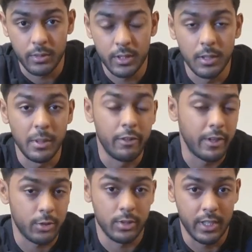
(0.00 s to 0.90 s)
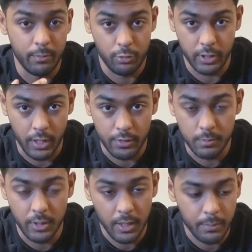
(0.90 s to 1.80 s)
The manufacturer claimed 4000
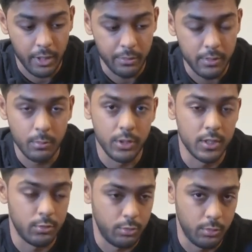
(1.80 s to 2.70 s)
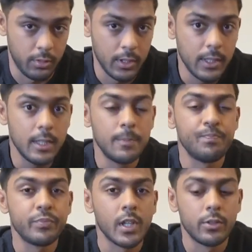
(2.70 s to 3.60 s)
milliamp hours, which isn't true.
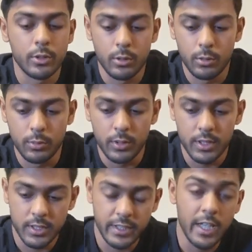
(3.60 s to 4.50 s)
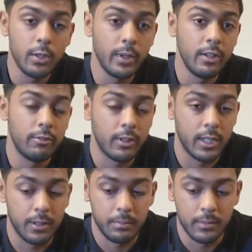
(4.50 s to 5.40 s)
So stay away
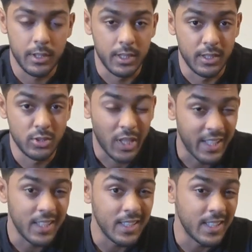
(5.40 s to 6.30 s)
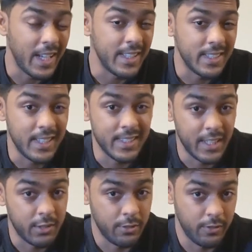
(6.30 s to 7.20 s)
from Chinese
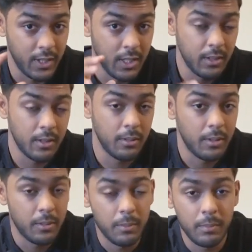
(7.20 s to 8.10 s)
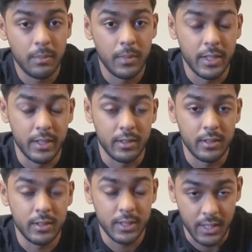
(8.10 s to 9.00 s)
18650
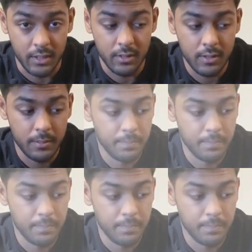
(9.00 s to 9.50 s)
cells.